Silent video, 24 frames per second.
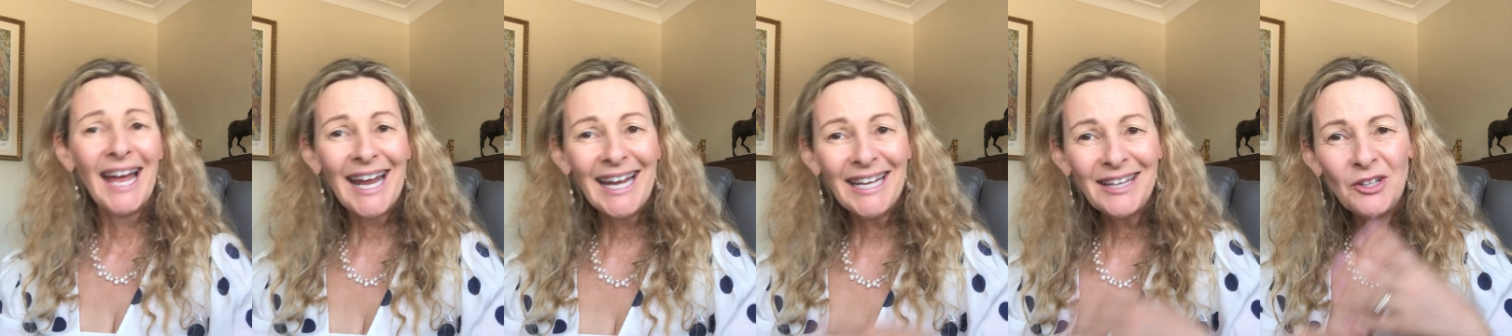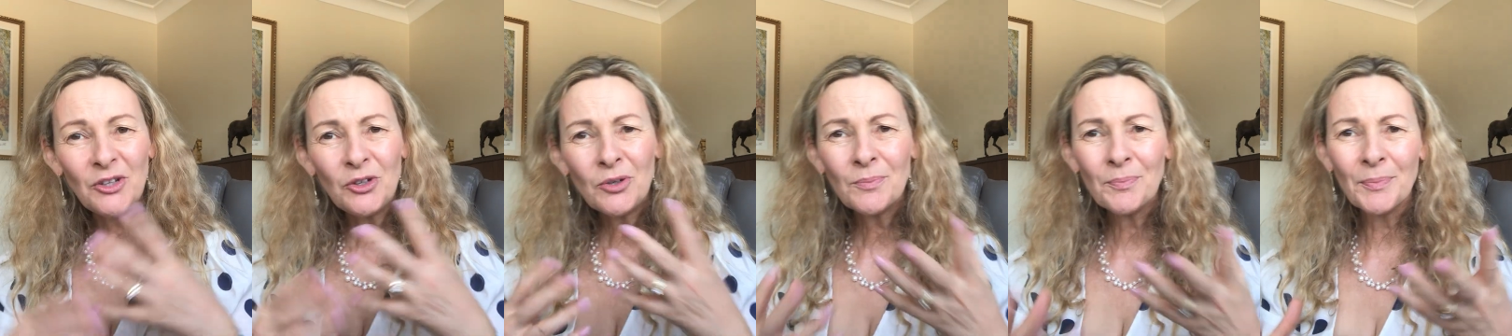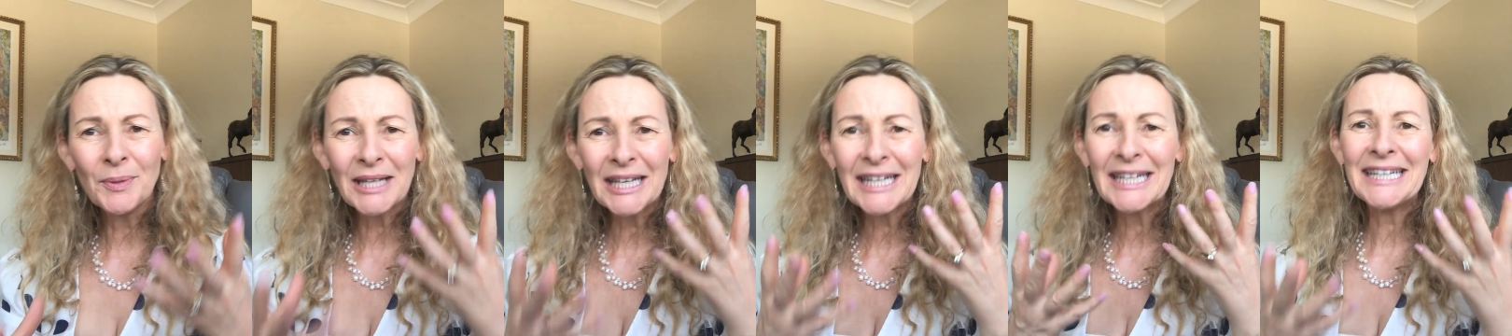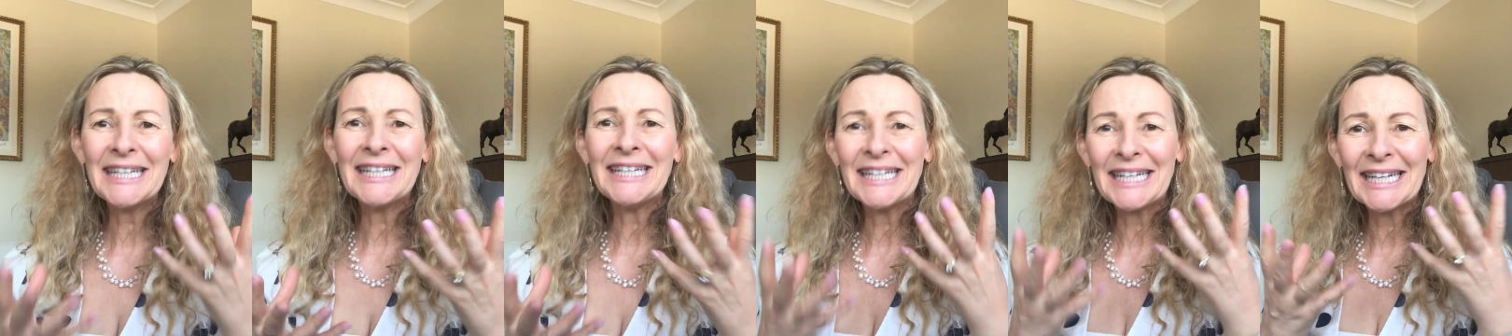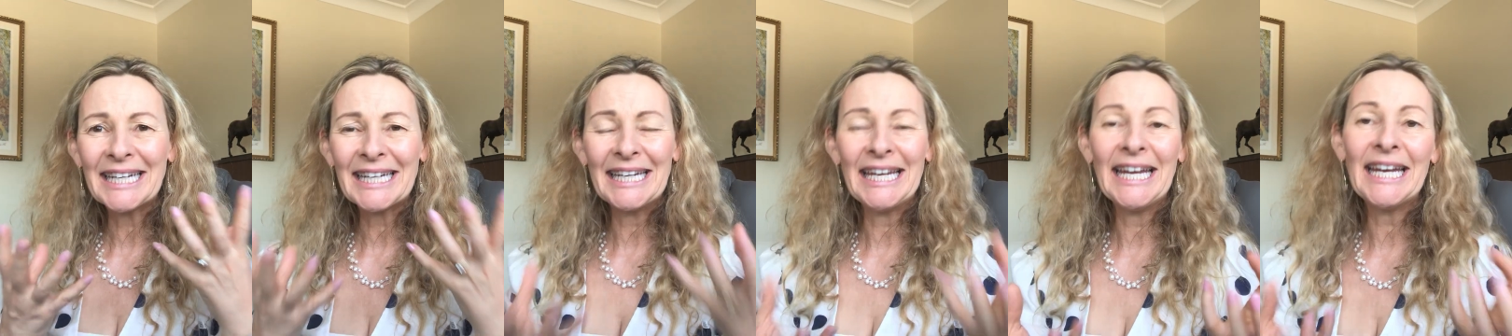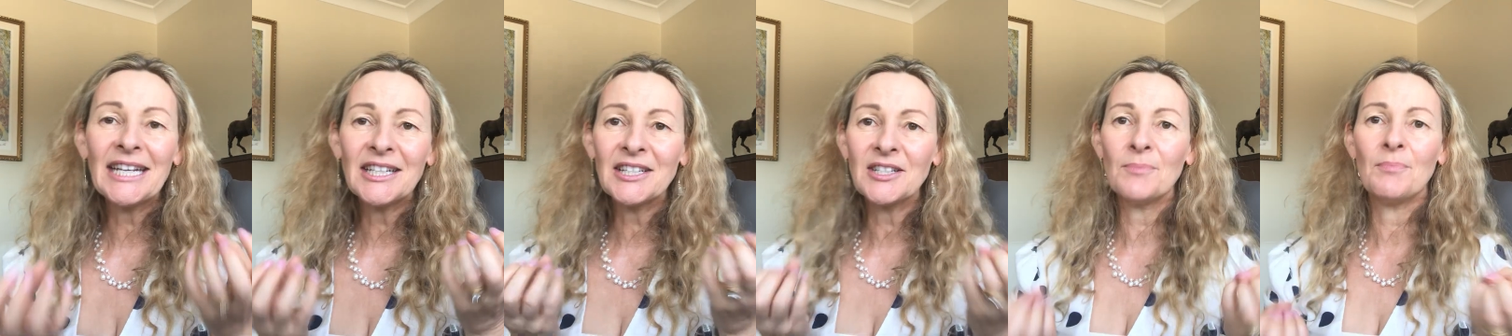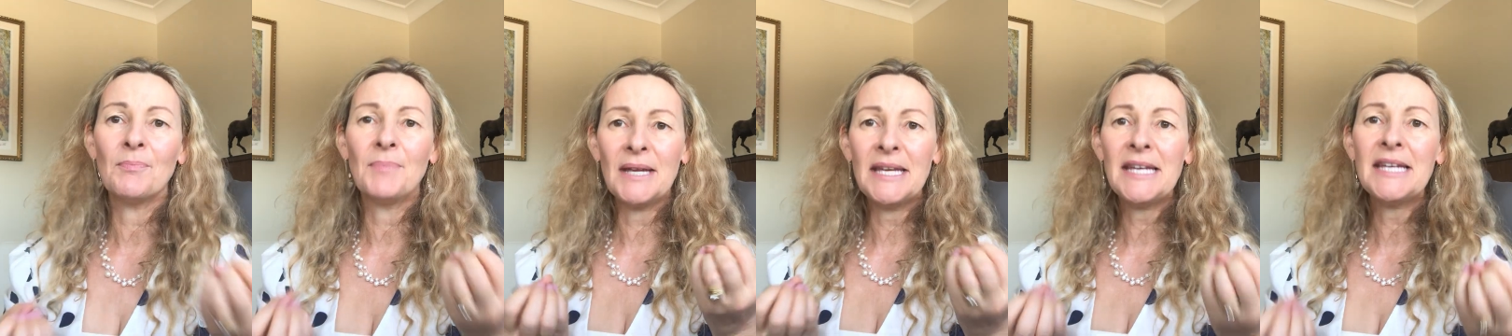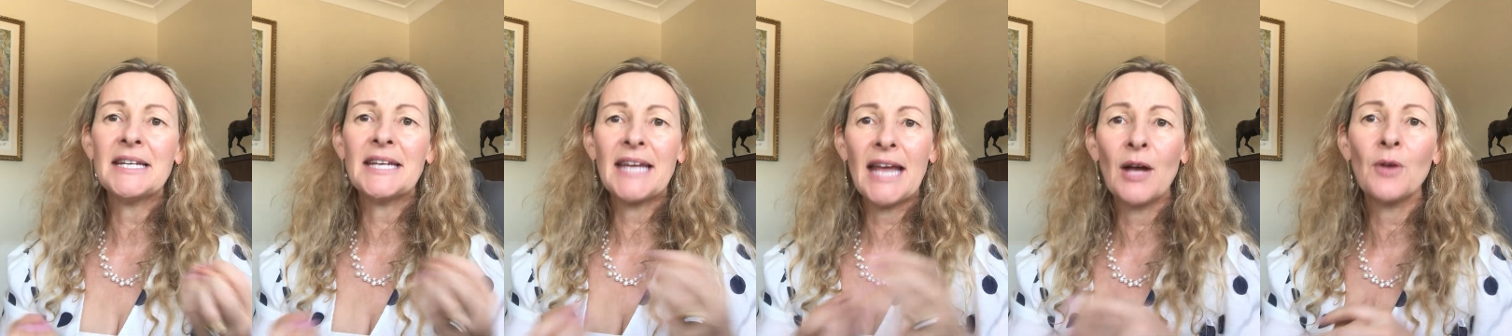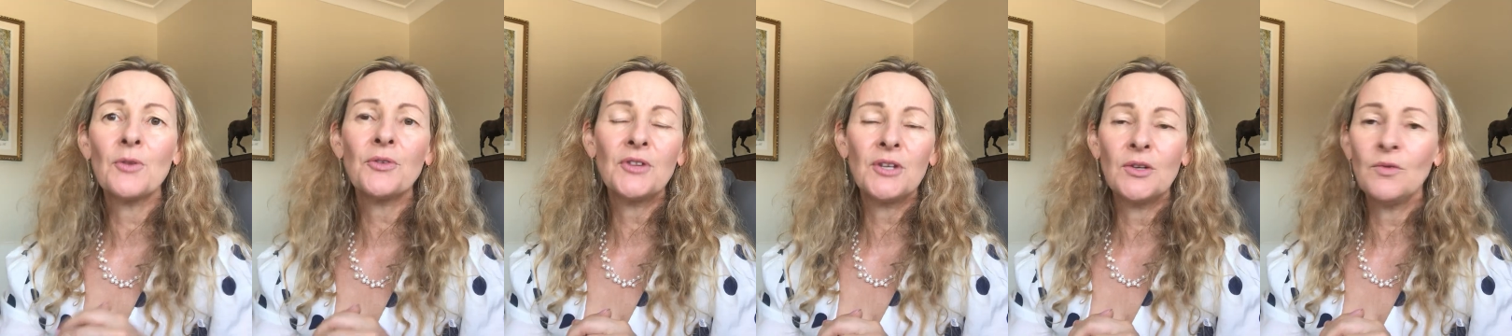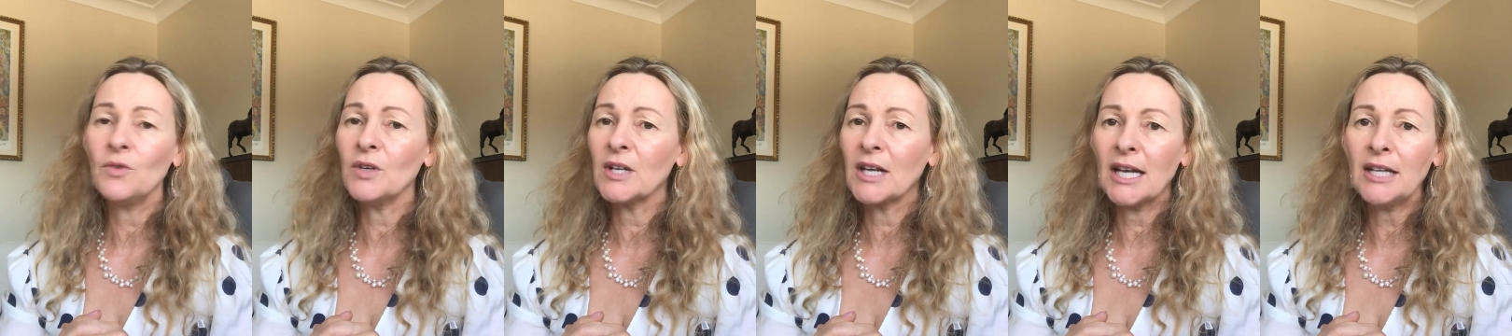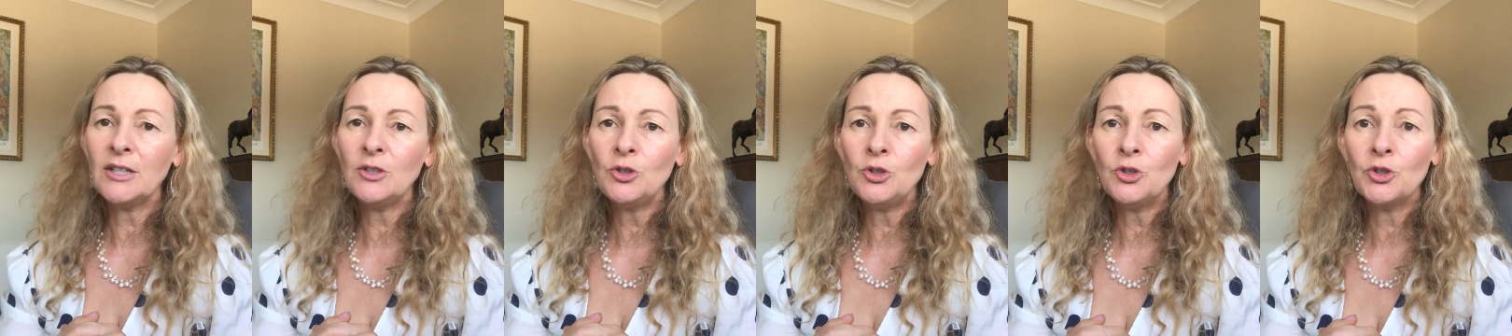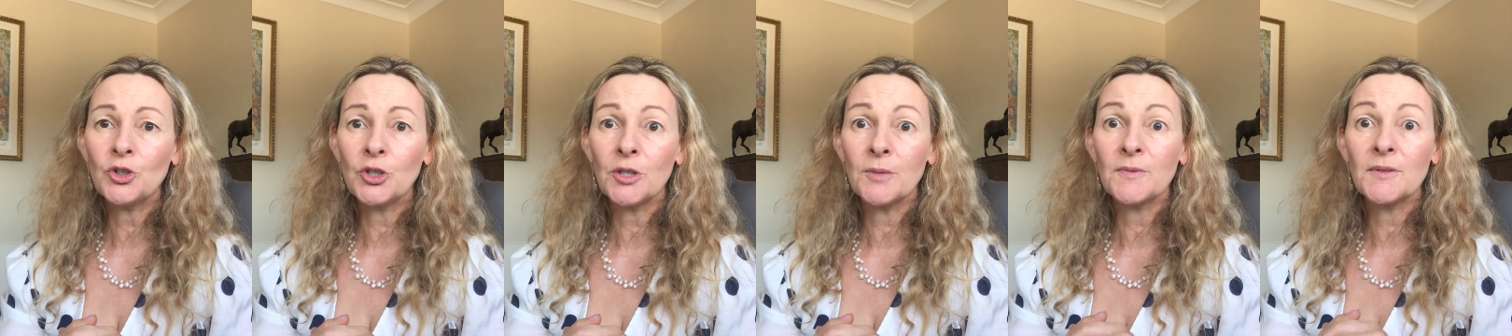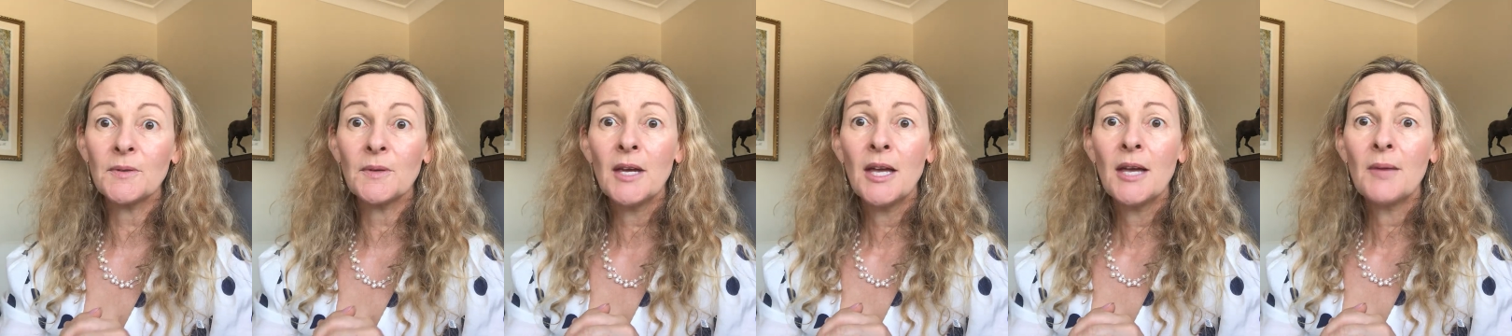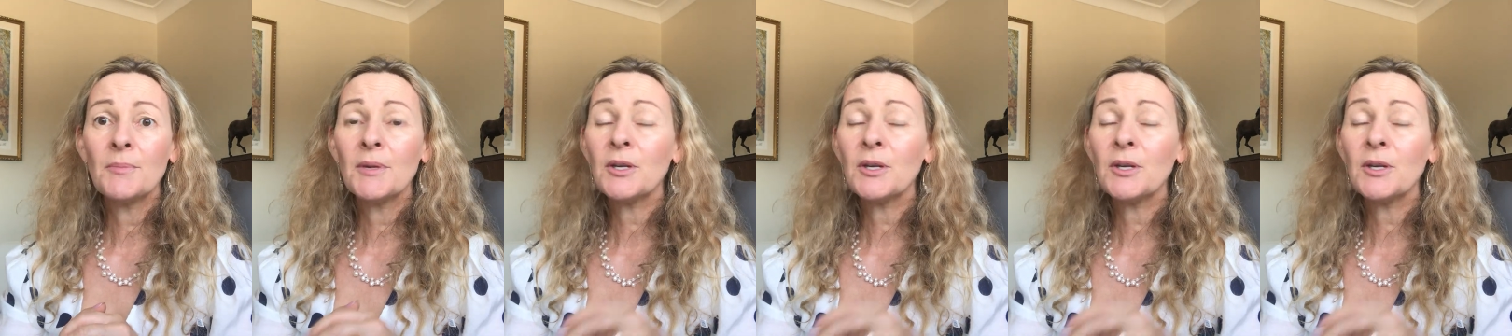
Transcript: and their ability to connect and be in healthy relationships.